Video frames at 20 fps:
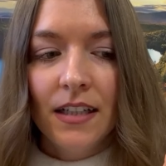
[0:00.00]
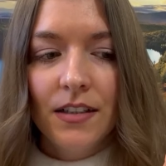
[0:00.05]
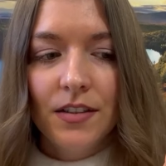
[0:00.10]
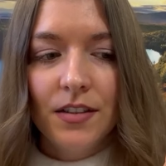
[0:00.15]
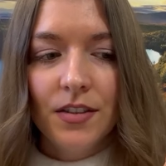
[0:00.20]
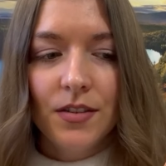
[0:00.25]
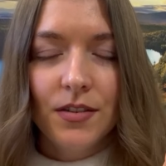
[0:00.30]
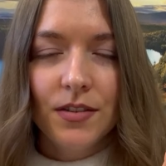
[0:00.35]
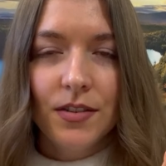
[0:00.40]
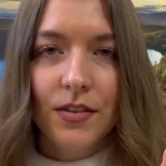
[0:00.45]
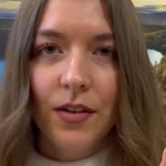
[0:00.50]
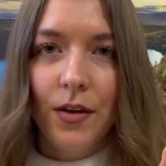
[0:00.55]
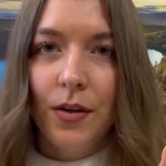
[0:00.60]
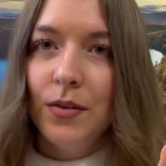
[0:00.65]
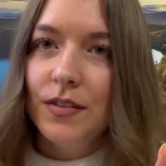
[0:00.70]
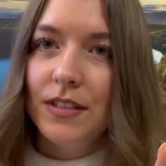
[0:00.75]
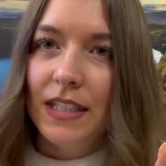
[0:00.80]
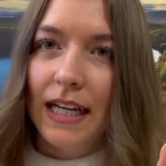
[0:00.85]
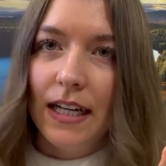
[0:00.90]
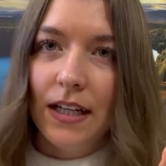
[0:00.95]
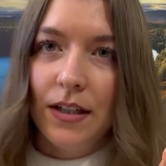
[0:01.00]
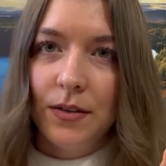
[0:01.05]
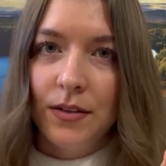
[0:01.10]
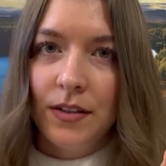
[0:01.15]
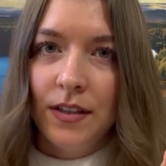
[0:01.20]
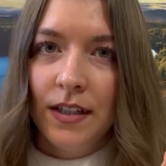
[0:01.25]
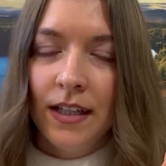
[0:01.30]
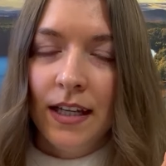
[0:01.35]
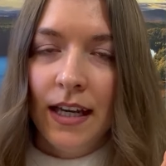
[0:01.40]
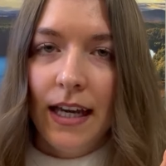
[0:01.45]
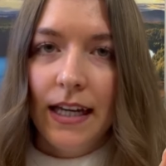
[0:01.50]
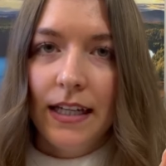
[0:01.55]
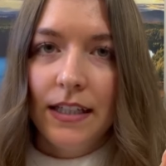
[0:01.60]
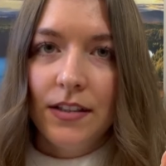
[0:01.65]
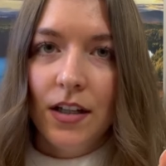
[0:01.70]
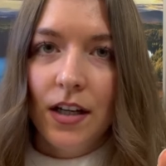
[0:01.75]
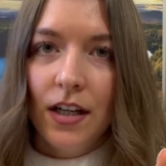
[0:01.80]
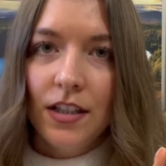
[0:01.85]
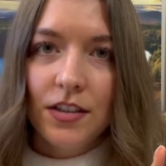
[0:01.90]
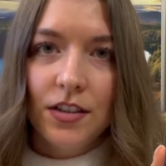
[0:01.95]
to slow down and
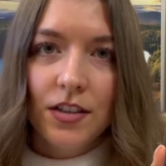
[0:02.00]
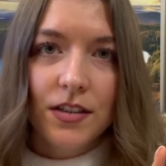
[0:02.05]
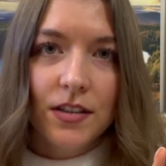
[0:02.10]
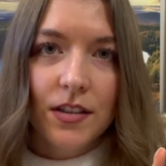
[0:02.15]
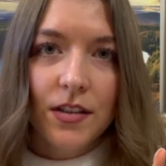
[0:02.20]
not just